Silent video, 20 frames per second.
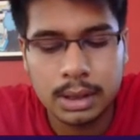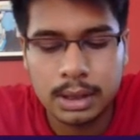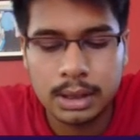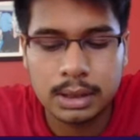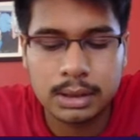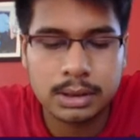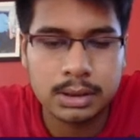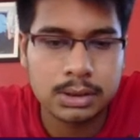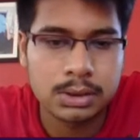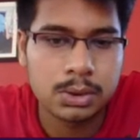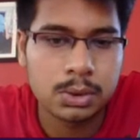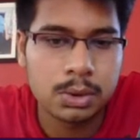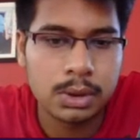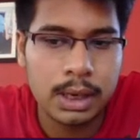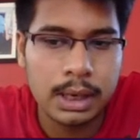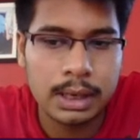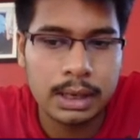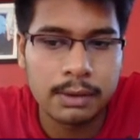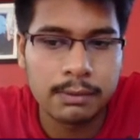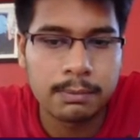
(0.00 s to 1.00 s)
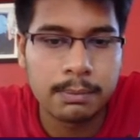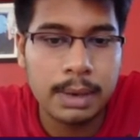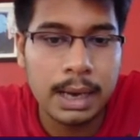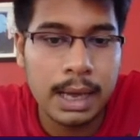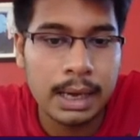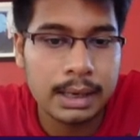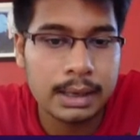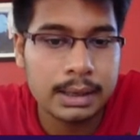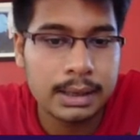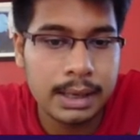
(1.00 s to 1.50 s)
so like if
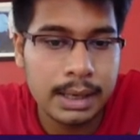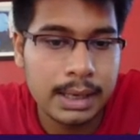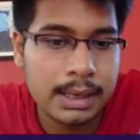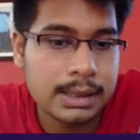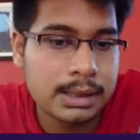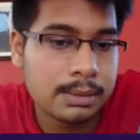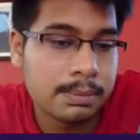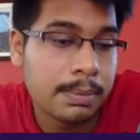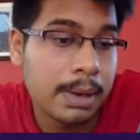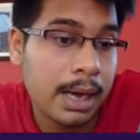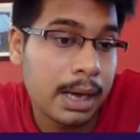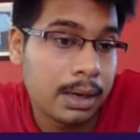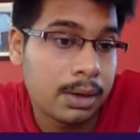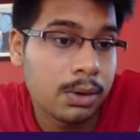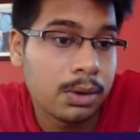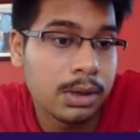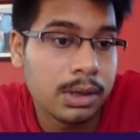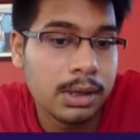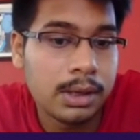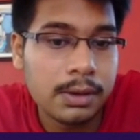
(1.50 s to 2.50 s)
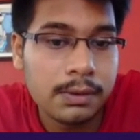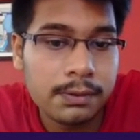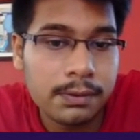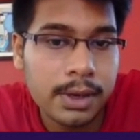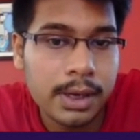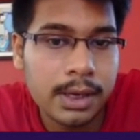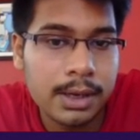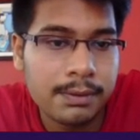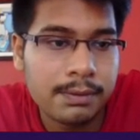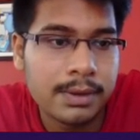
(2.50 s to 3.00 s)
black takes back on
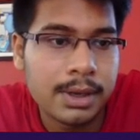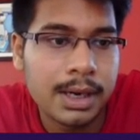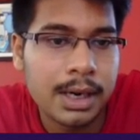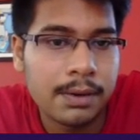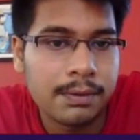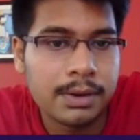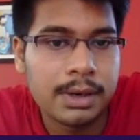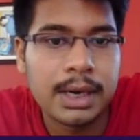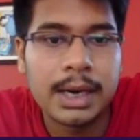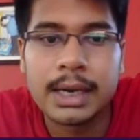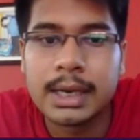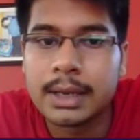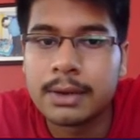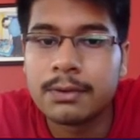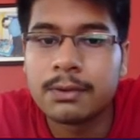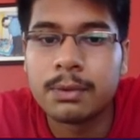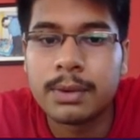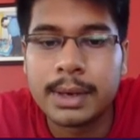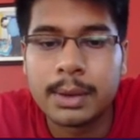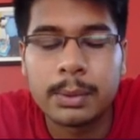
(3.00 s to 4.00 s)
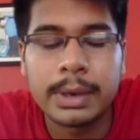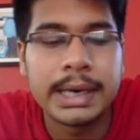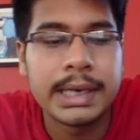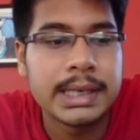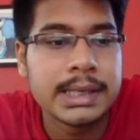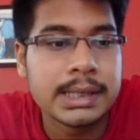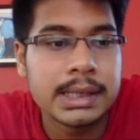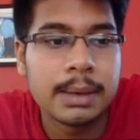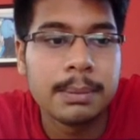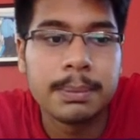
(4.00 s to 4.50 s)
e5, then after knight f1, white
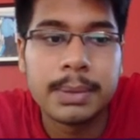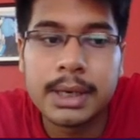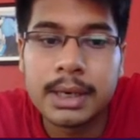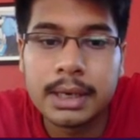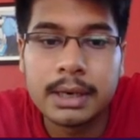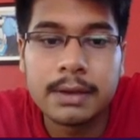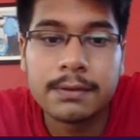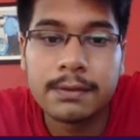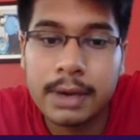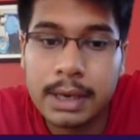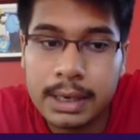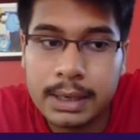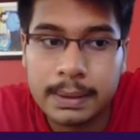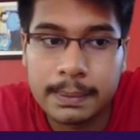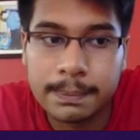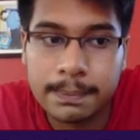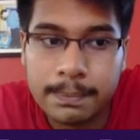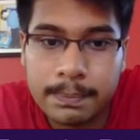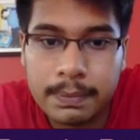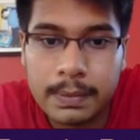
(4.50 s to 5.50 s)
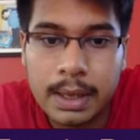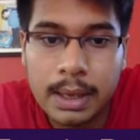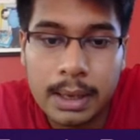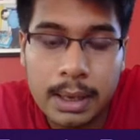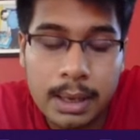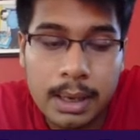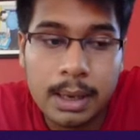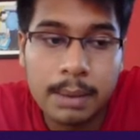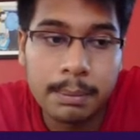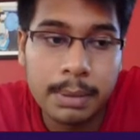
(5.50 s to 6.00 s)
is completely fine.
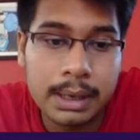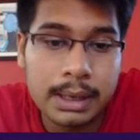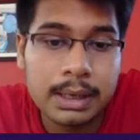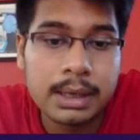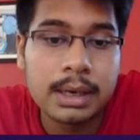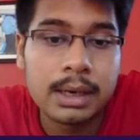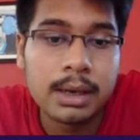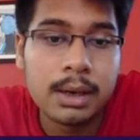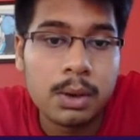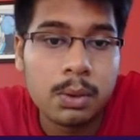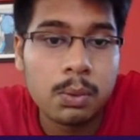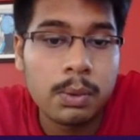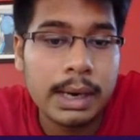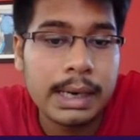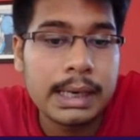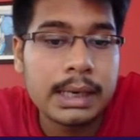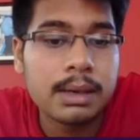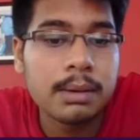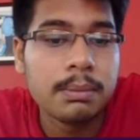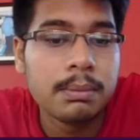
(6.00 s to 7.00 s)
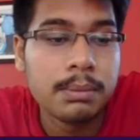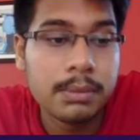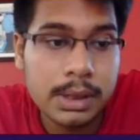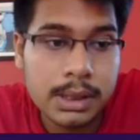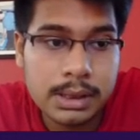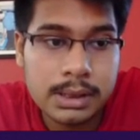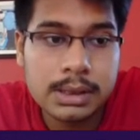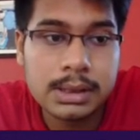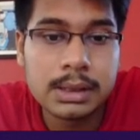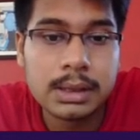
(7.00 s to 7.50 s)
But white
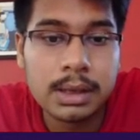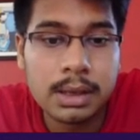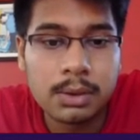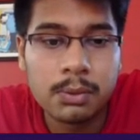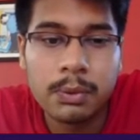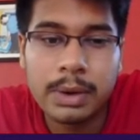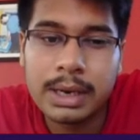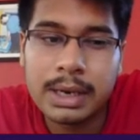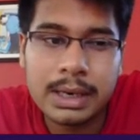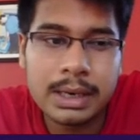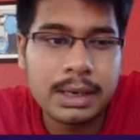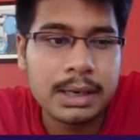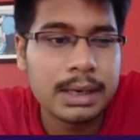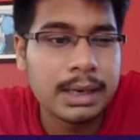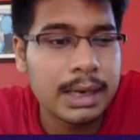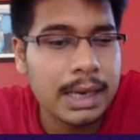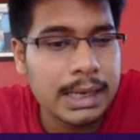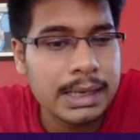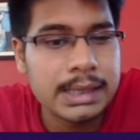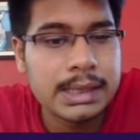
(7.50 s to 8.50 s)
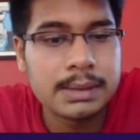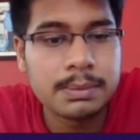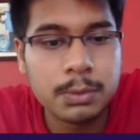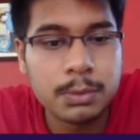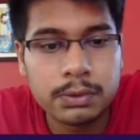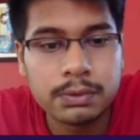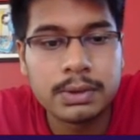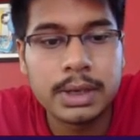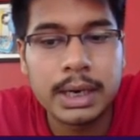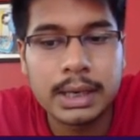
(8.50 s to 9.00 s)
missed the very nice
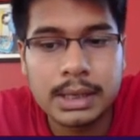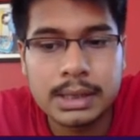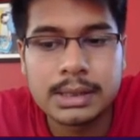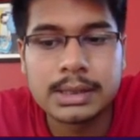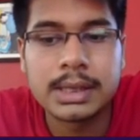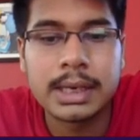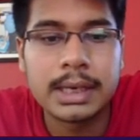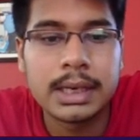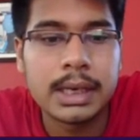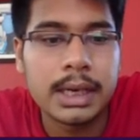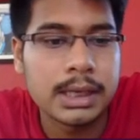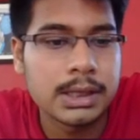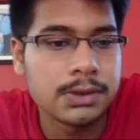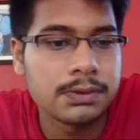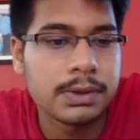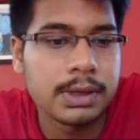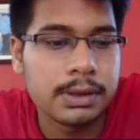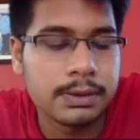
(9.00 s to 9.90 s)
move, that is knight h5.